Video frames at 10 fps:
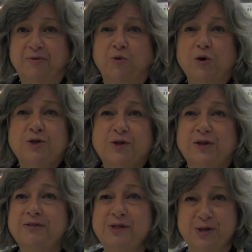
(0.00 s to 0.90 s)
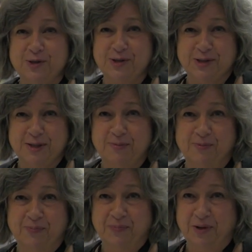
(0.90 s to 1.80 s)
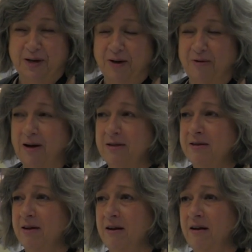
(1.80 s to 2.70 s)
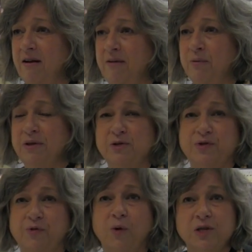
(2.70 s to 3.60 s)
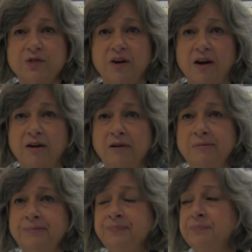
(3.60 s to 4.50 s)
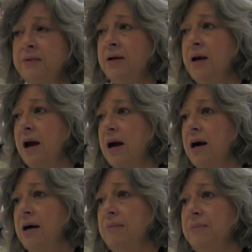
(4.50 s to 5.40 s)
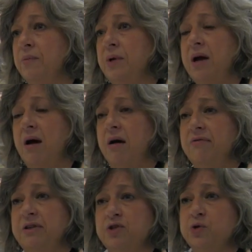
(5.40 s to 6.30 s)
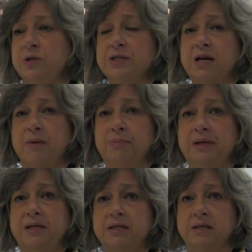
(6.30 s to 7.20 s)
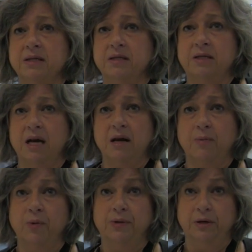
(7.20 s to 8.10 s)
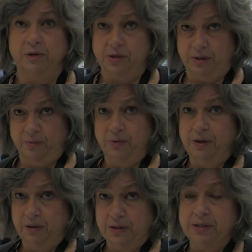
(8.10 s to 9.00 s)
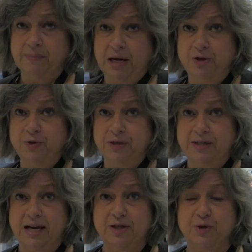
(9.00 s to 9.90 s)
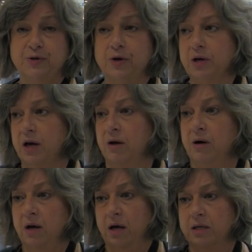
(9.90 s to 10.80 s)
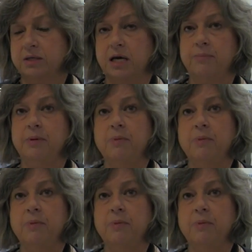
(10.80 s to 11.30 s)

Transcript: forest service uses them. When there's a forest fire. We have insurance companies that set up when there is a major disaster. They'll go and set up a